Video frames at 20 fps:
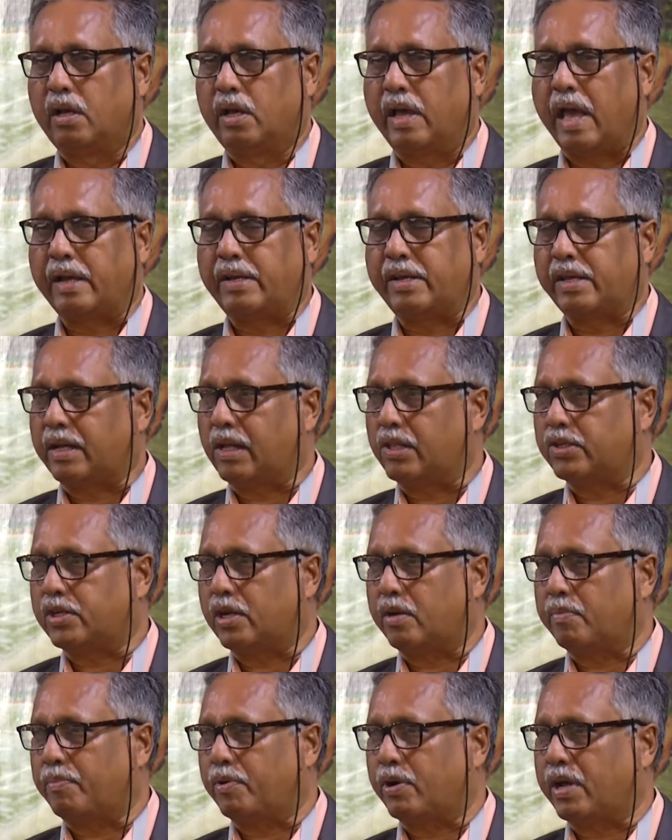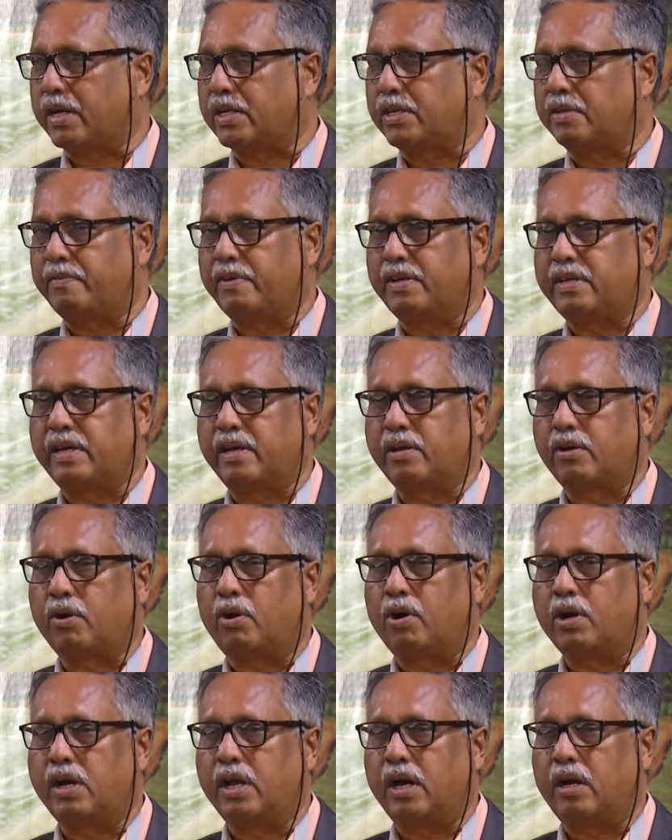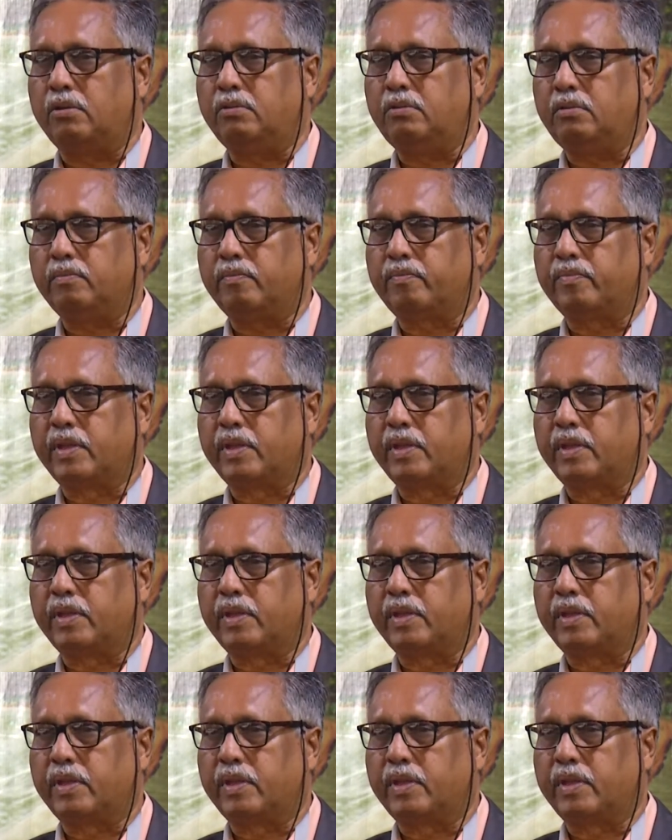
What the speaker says: Agricultural productivity had gone down.